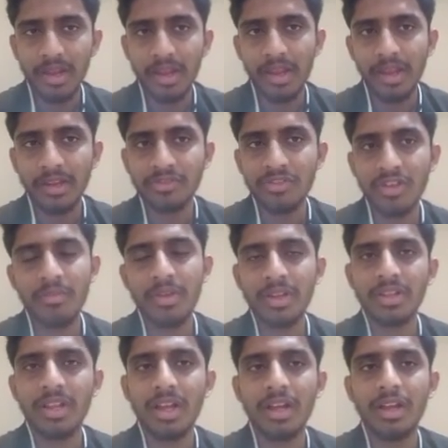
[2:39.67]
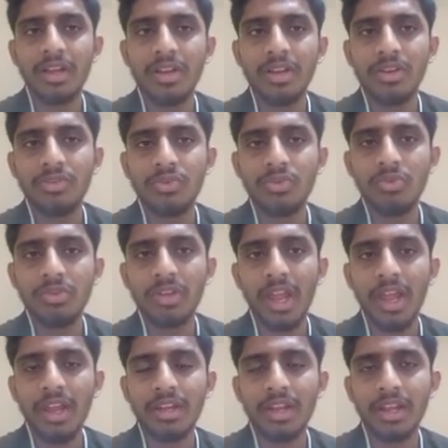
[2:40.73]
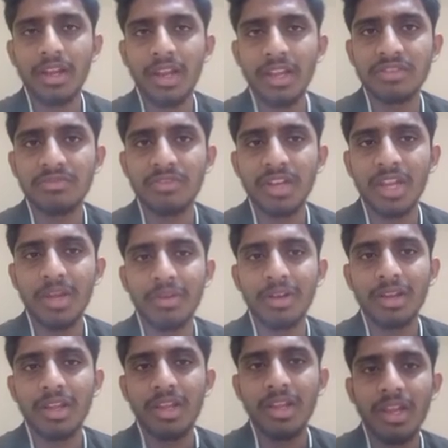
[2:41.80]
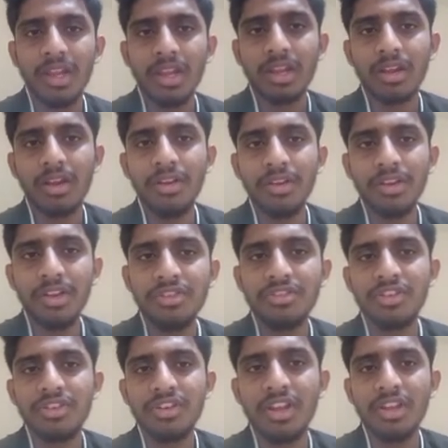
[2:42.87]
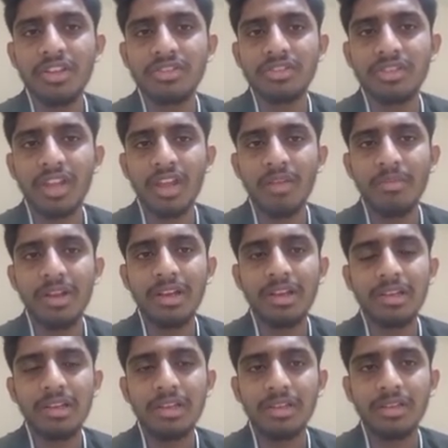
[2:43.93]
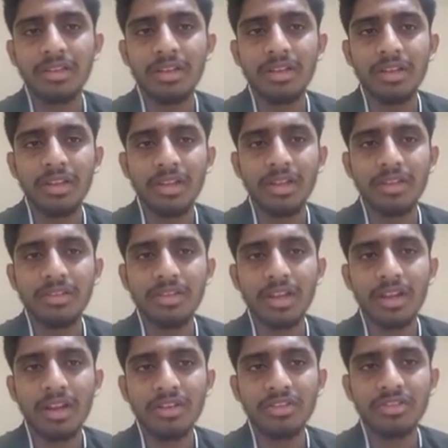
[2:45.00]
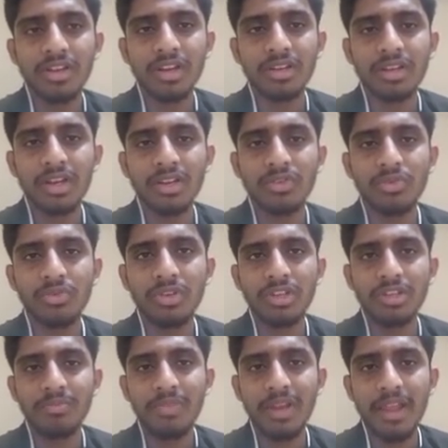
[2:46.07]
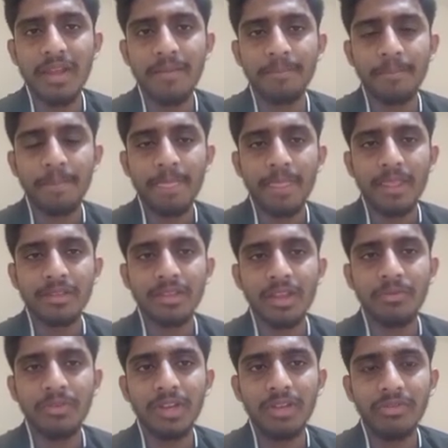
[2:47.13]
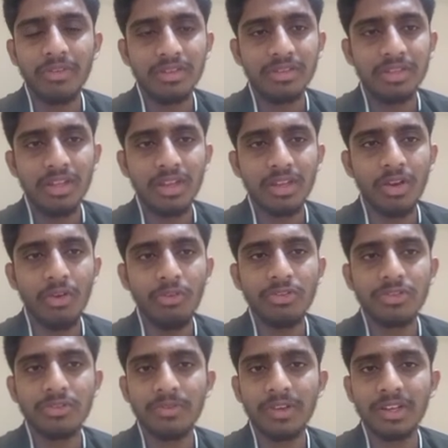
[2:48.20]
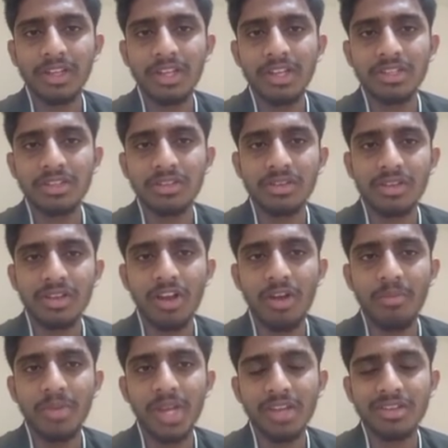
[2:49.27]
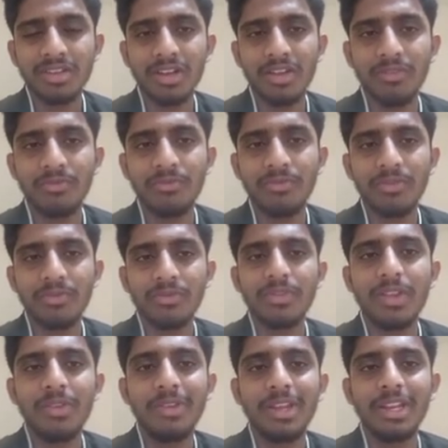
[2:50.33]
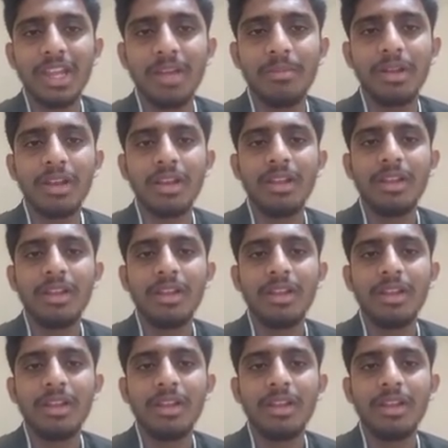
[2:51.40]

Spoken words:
examine the two categorized variable. A continuous table is constructed to display the frequency counts for each combination of the variable.